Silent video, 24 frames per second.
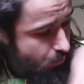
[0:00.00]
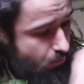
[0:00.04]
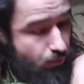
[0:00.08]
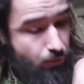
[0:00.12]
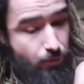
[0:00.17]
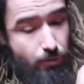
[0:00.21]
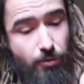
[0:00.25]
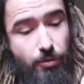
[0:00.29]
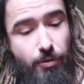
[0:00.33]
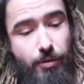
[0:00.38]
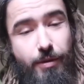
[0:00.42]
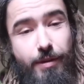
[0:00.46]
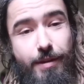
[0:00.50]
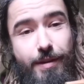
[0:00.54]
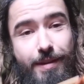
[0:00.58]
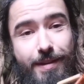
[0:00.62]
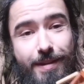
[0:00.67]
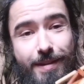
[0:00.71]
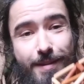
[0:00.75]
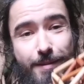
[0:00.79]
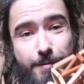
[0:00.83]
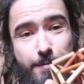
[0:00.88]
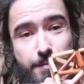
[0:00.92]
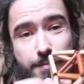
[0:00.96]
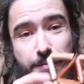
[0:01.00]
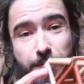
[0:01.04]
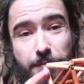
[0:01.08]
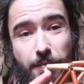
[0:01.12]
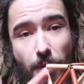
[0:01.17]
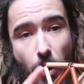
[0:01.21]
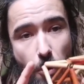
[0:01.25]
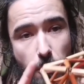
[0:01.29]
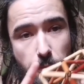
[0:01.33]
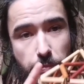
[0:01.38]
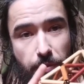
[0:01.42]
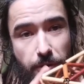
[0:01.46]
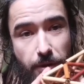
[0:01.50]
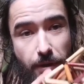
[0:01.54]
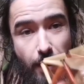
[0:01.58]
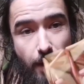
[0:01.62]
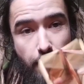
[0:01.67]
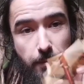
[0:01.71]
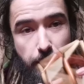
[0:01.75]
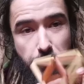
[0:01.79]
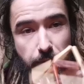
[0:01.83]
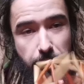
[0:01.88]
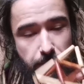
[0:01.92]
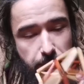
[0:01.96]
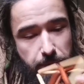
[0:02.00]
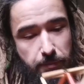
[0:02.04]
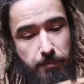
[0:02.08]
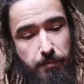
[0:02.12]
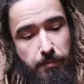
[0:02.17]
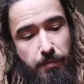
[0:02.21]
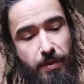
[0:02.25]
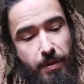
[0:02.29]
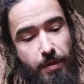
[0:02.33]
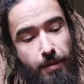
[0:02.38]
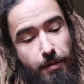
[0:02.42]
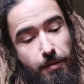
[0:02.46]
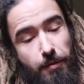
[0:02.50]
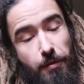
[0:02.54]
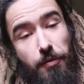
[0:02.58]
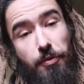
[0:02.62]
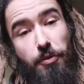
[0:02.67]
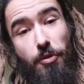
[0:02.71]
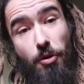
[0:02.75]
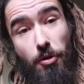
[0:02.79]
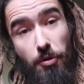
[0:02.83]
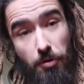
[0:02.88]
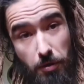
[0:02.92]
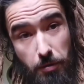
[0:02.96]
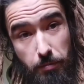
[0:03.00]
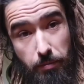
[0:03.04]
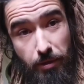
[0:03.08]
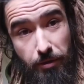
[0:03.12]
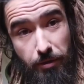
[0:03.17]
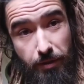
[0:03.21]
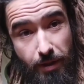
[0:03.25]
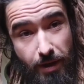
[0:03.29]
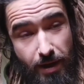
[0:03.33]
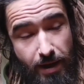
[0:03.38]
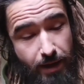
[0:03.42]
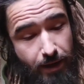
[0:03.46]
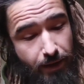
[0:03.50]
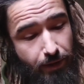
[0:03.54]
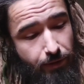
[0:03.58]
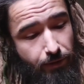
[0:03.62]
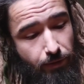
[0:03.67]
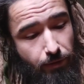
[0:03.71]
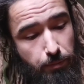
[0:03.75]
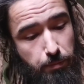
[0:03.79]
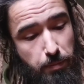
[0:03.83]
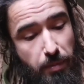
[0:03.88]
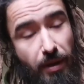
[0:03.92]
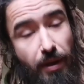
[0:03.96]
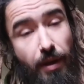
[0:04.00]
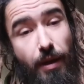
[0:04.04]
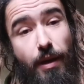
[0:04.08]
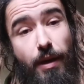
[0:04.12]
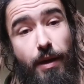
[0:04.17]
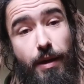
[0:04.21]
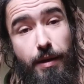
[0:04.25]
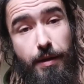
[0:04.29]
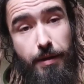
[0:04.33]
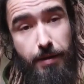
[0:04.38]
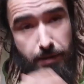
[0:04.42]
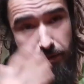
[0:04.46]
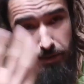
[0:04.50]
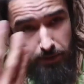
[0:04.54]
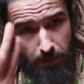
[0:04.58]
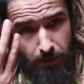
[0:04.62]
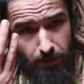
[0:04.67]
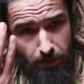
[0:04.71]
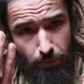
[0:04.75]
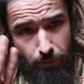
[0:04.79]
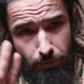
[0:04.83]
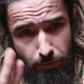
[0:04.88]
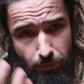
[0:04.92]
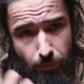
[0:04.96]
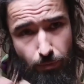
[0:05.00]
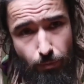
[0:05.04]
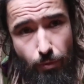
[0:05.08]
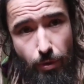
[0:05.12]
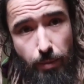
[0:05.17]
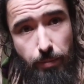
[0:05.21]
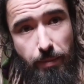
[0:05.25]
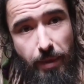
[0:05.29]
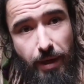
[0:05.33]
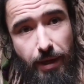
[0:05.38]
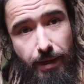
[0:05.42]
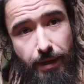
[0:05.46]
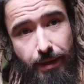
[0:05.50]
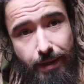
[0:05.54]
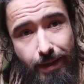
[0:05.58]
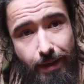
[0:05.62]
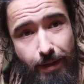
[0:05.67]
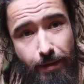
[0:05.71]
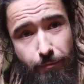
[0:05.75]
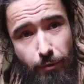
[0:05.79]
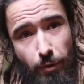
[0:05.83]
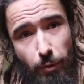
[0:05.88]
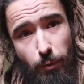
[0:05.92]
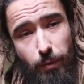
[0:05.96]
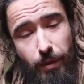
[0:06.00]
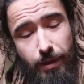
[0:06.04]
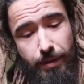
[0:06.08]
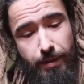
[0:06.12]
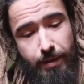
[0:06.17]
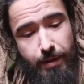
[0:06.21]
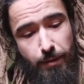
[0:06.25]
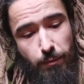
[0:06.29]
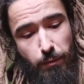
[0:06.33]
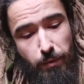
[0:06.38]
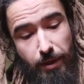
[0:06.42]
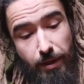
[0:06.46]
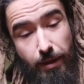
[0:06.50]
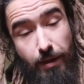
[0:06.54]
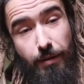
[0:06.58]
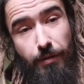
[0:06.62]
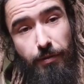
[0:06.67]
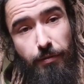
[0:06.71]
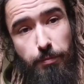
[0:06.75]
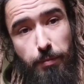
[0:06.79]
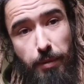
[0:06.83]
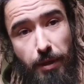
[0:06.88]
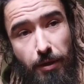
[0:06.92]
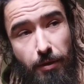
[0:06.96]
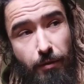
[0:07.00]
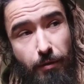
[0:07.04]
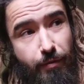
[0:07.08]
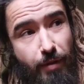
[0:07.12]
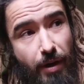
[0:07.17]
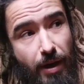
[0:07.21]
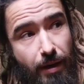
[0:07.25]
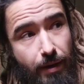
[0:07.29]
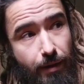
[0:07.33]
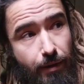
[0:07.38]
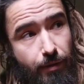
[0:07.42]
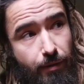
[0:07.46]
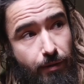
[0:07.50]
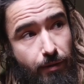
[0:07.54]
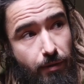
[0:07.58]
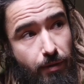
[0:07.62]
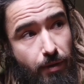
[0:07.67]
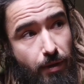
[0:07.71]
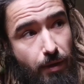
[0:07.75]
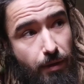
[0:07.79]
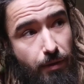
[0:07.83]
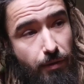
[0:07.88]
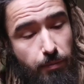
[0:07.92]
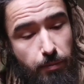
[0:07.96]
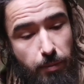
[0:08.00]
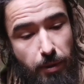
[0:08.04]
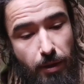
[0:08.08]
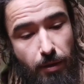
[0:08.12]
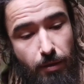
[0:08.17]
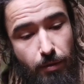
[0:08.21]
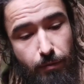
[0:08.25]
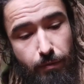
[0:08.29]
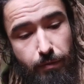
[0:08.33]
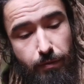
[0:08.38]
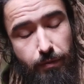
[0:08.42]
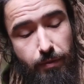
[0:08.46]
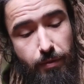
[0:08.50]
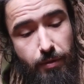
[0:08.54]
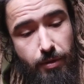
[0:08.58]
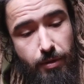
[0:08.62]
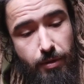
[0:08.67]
to open up the talk about the eyes by reminding everyone that when I speak of ice, I speak of